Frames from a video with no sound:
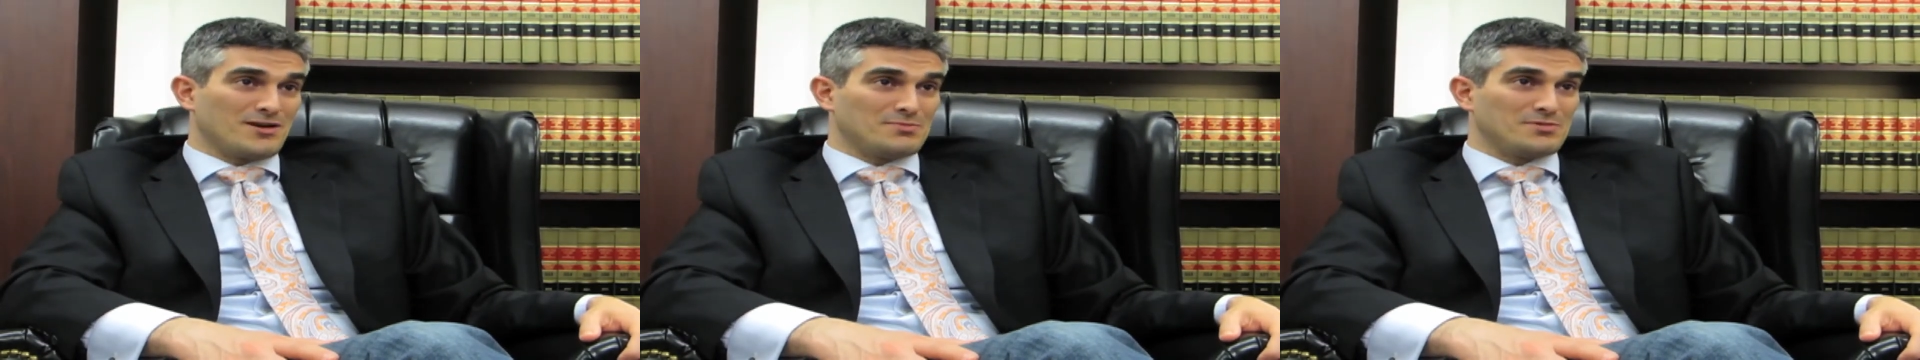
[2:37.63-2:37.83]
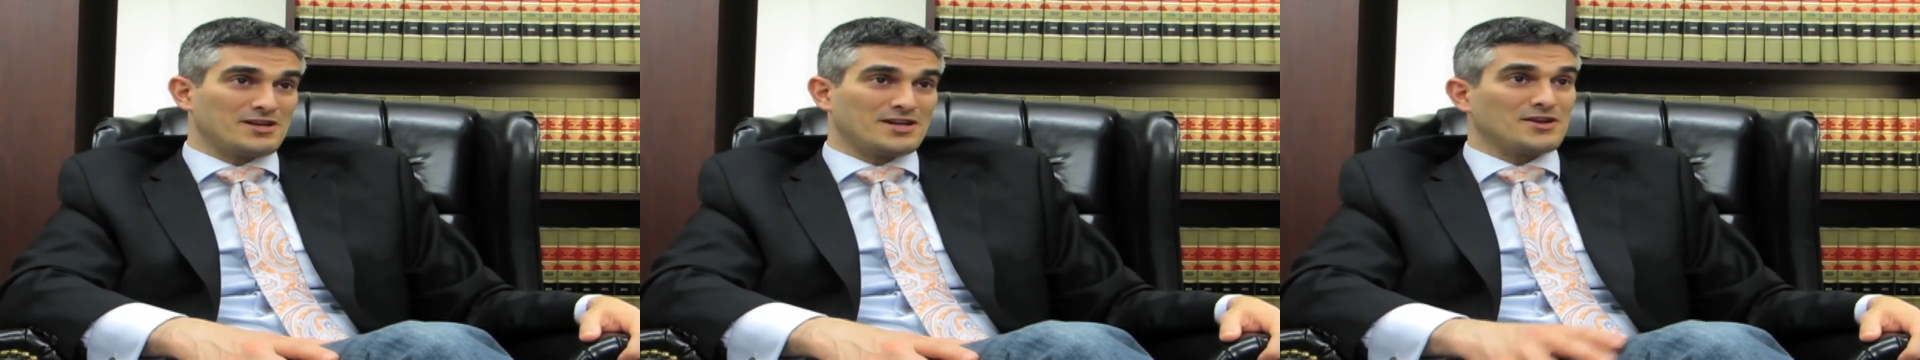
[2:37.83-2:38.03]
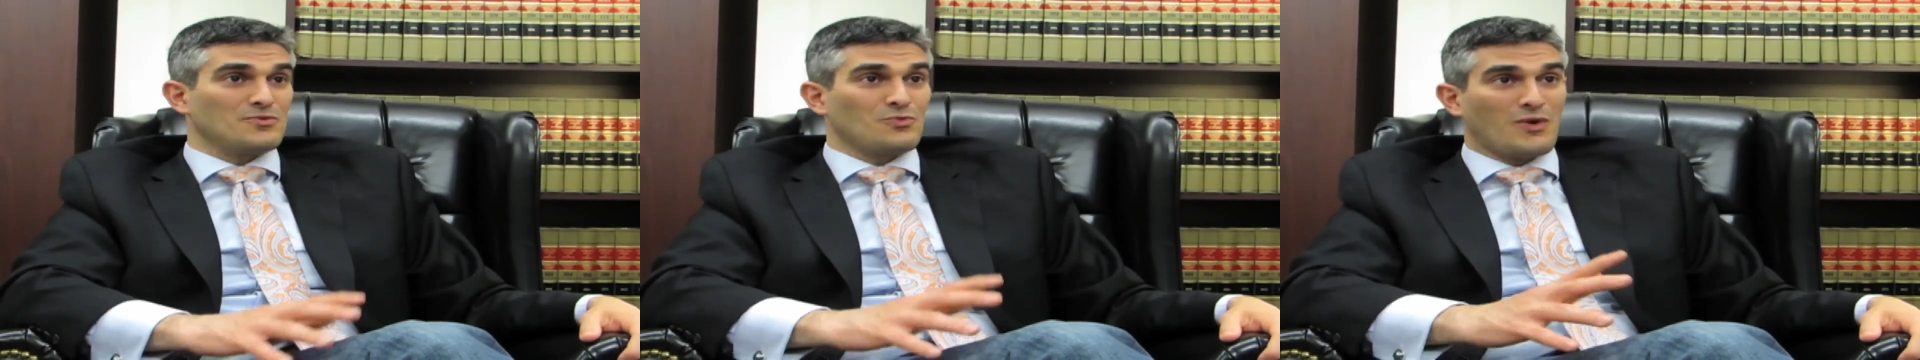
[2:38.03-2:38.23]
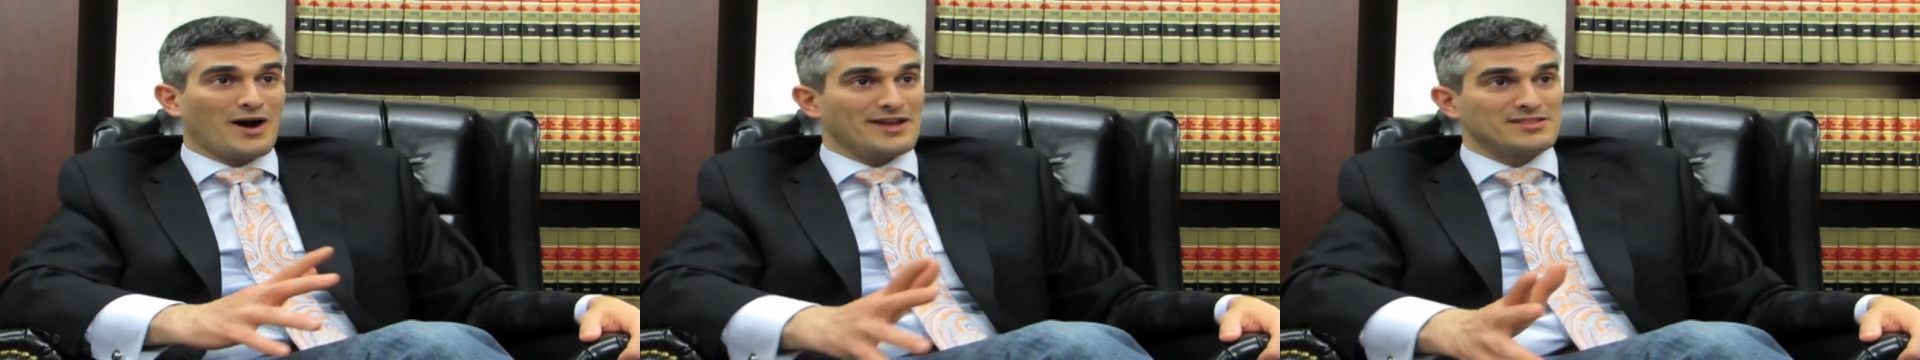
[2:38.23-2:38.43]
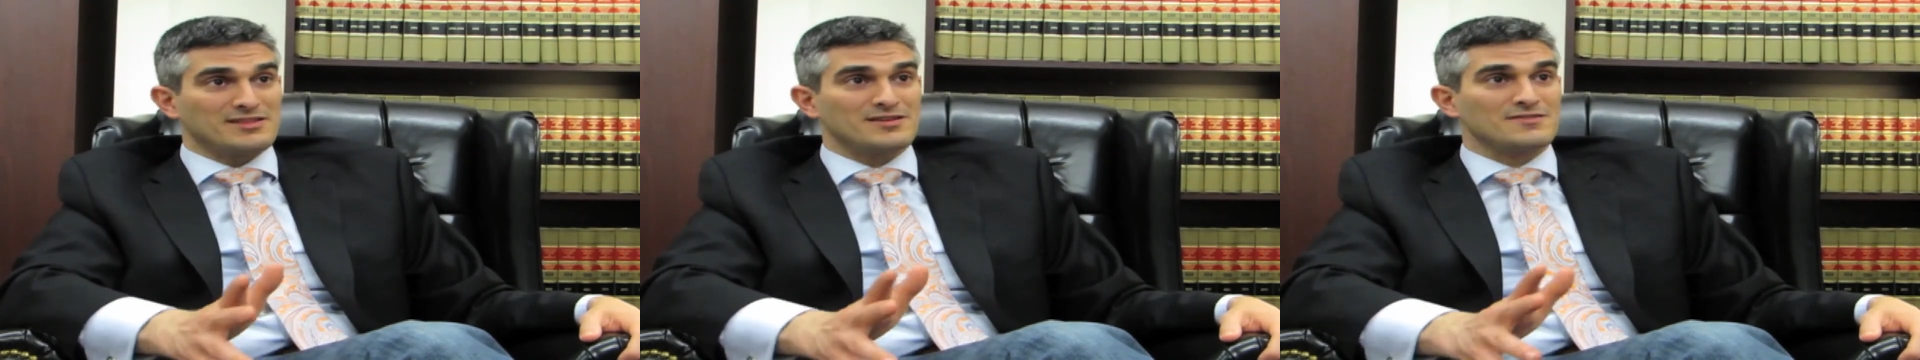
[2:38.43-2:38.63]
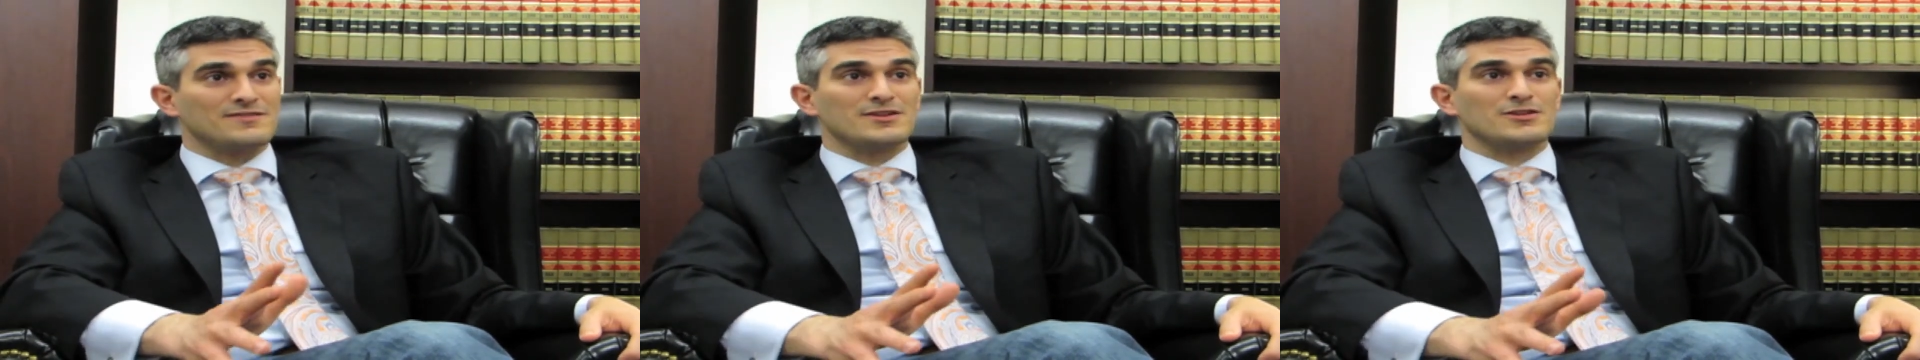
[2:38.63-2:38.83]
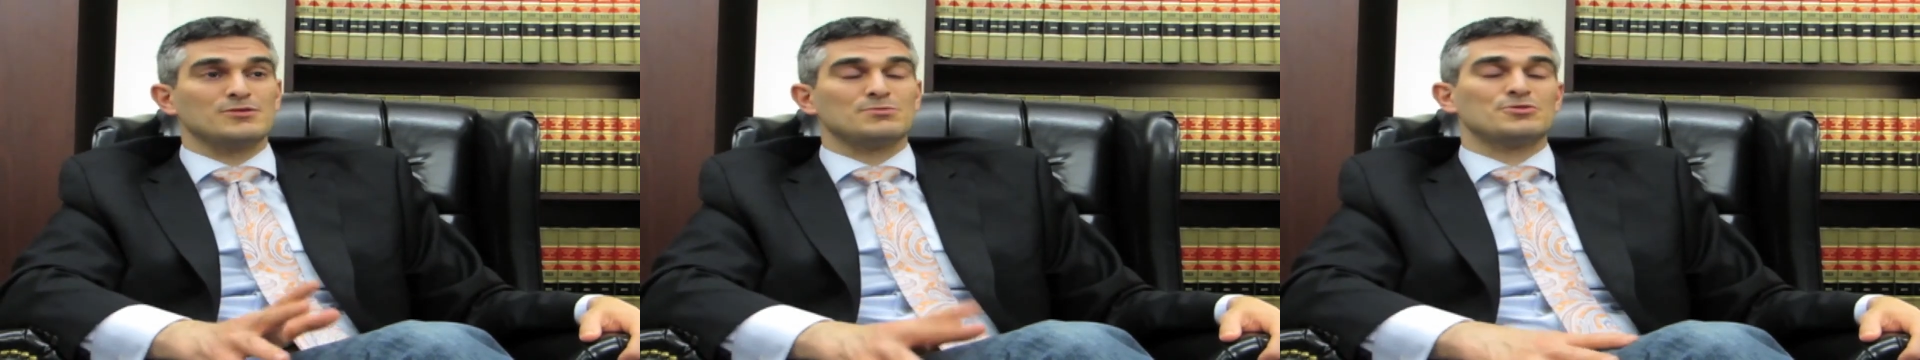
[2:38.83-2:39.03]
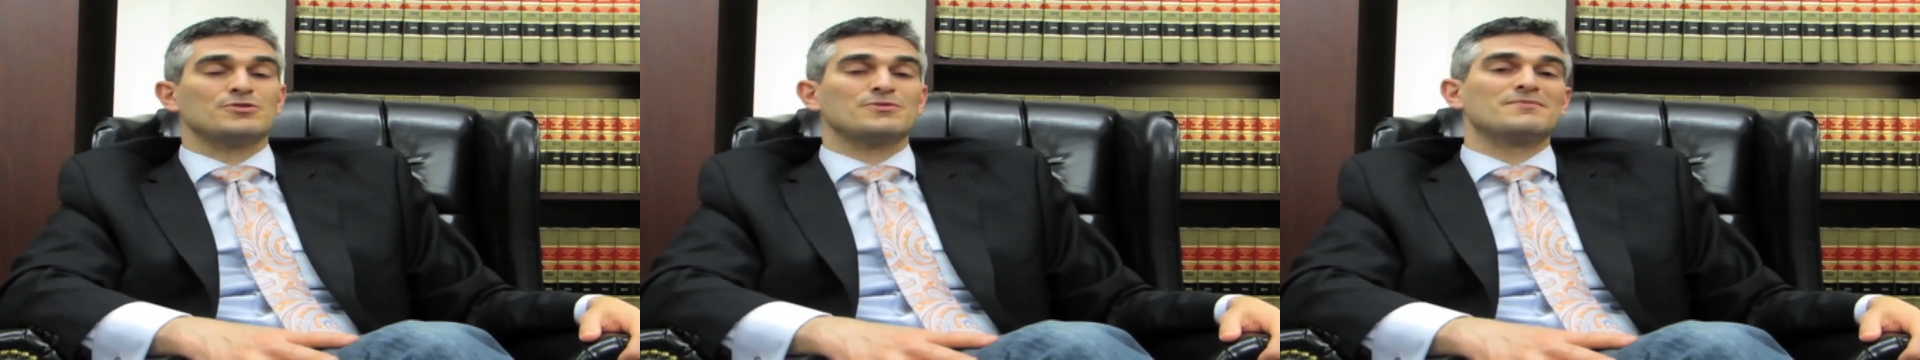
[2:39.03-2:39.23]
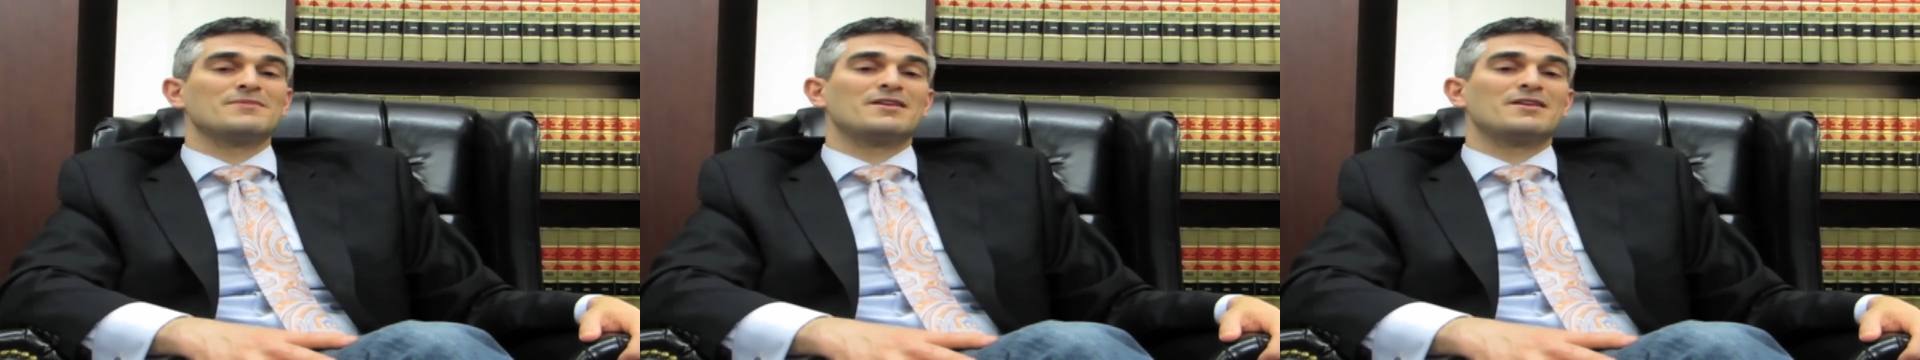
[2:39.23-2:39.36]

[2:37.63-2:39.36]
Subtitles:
public and widely available,